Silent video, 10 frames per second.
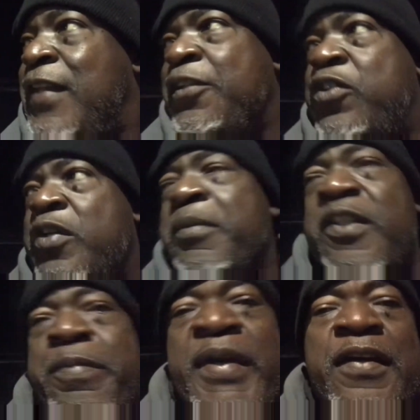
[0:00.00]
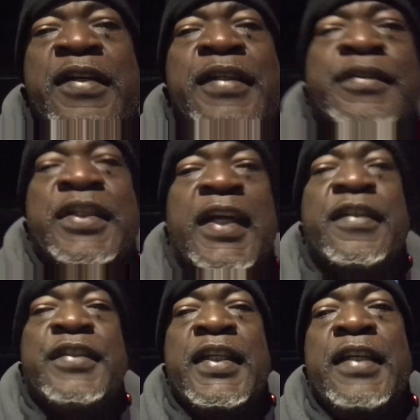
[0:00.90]
that's too much power in
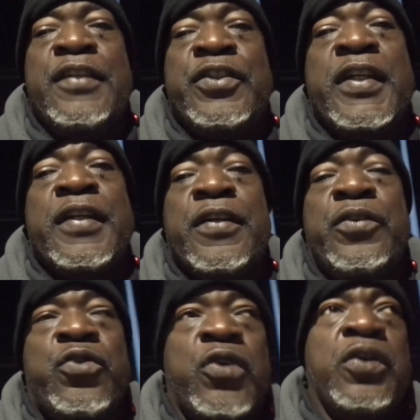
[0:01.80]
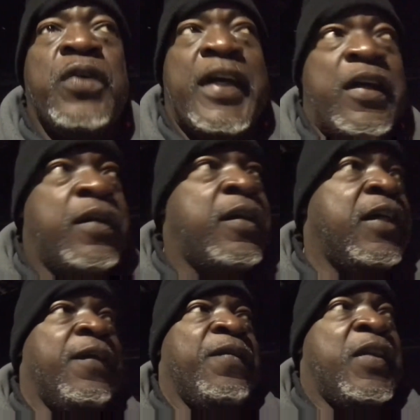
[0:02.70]
China's hands that could control how
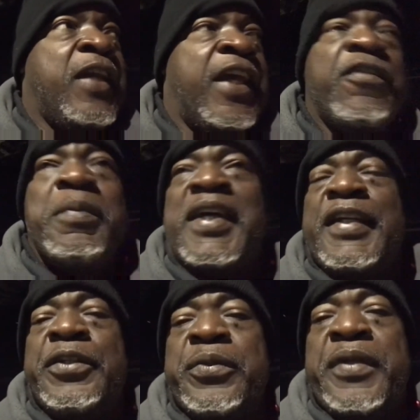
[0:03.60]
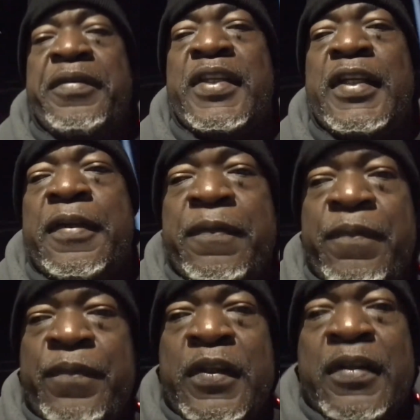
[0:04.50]
everybody do everything.
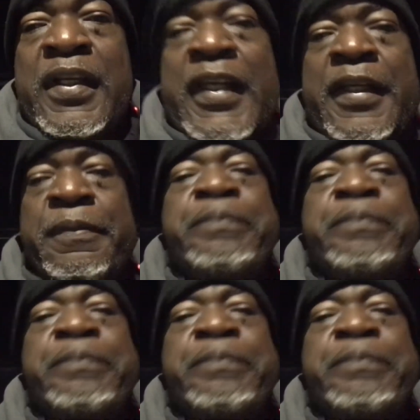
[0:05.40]
Okay,